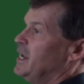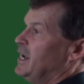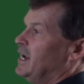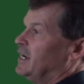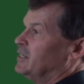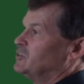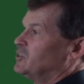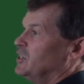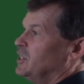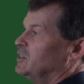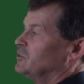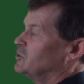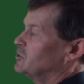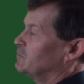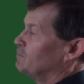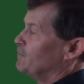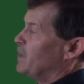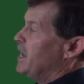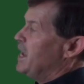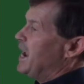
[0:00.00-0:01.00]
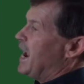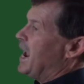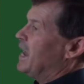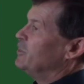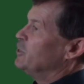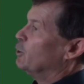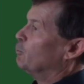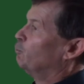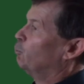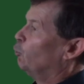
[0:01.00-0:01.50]
It says,
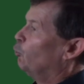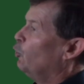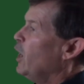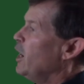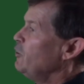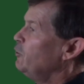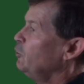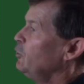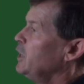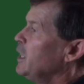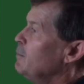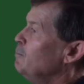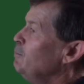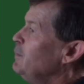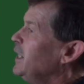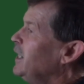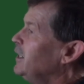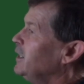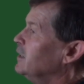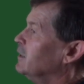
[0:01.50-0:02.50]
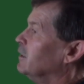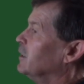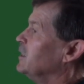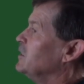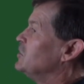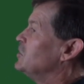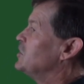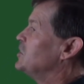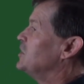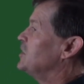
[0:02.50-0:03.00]
"And the brethren immediately
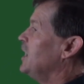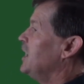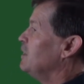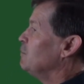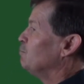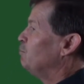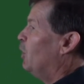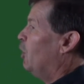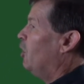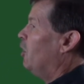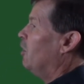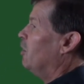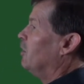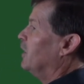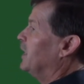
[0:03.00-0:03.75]
sent Paul